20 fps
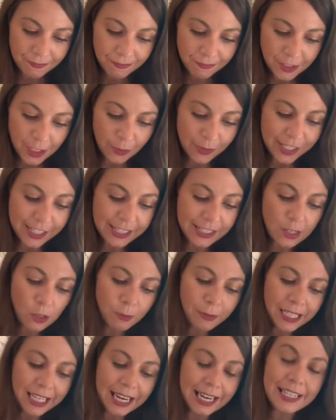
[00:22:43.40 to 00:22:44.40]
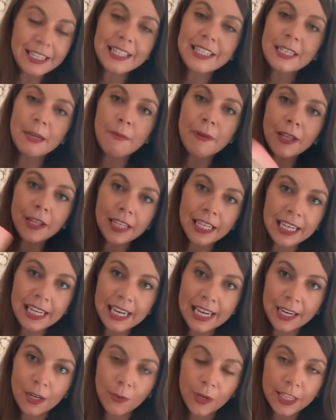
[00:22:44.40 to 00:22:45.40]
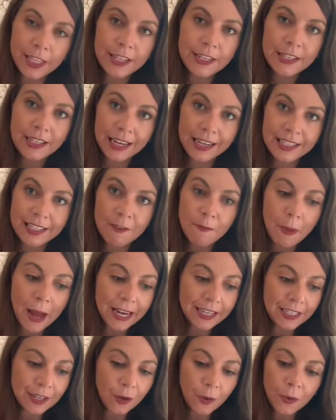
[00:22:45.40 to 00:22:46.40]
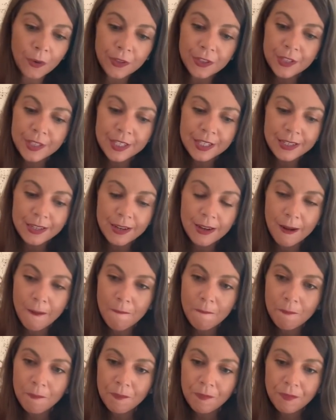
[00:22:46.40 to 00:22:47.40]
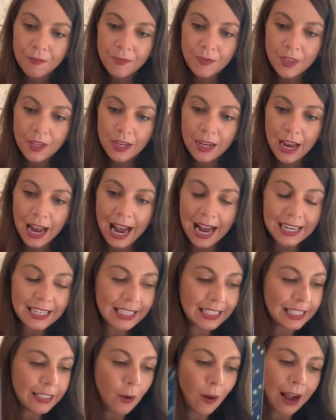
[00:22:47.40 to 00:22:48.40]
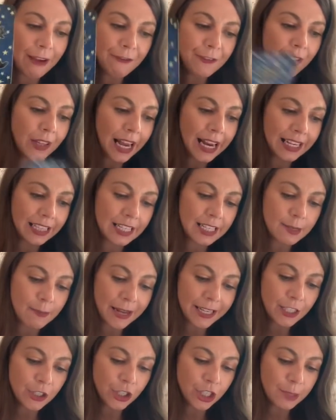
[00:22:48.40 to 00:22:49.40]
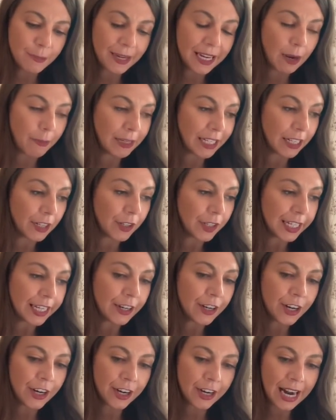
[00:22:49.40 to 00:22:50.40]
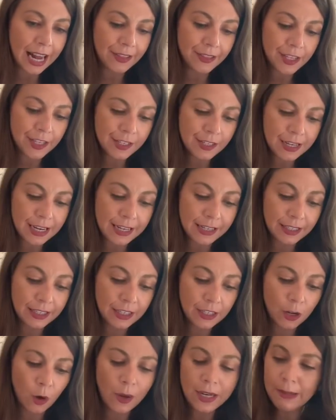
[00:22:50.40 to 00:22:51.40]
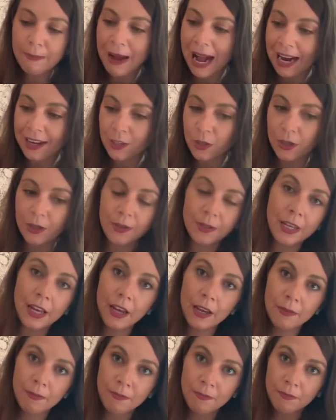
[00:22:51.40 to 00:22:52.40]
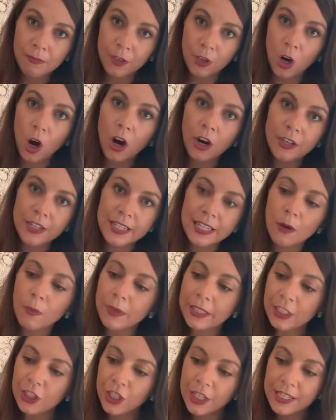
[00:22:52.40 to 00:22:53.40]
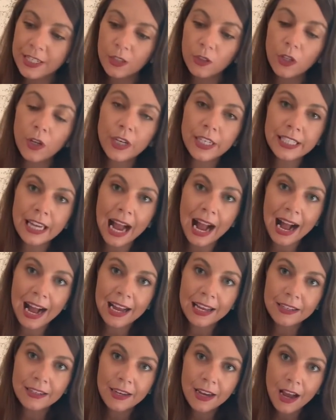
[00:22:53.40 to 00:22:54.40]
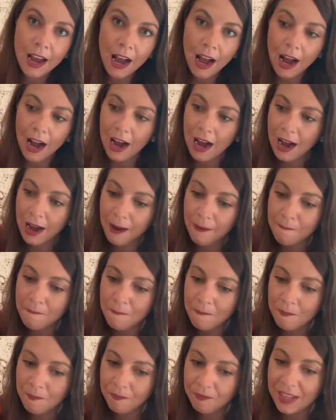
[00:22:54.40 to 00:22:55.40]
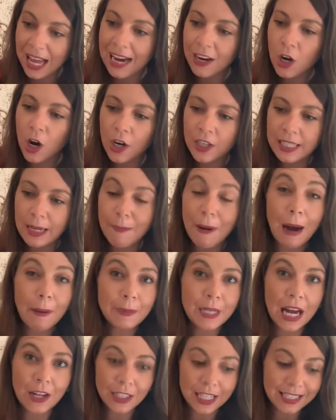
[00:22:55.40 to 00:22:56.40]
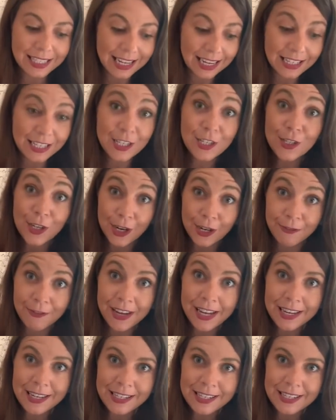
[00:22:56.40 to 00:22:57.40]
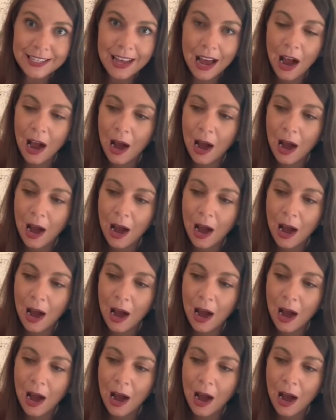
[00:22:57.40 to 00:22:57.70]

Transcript: There would still be instability here with the Six of Pentacles. And, you know, I feel like this message is becoming clearer, and going back to the cards that we just looked at, that card that popped out that said service,